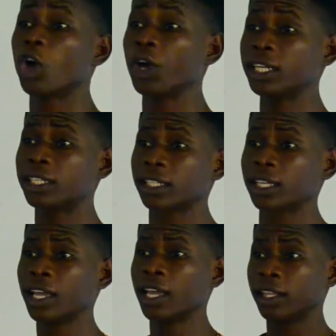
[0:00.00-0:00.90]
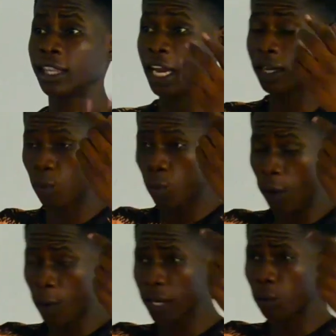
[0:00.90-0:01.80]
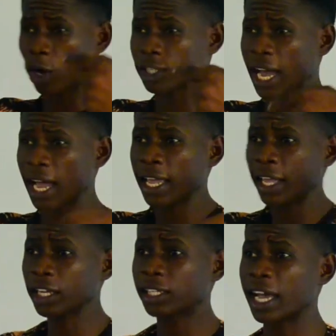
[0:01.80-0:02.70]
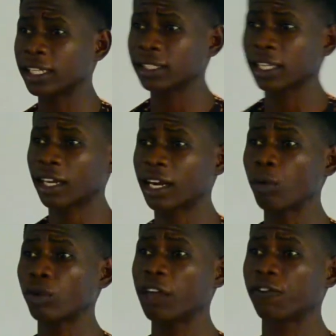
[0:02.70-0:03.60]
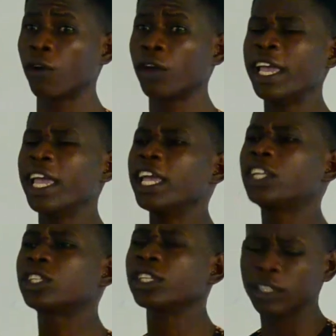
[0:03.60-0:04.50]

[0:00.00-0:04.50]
joints, then when water enters the ground level, it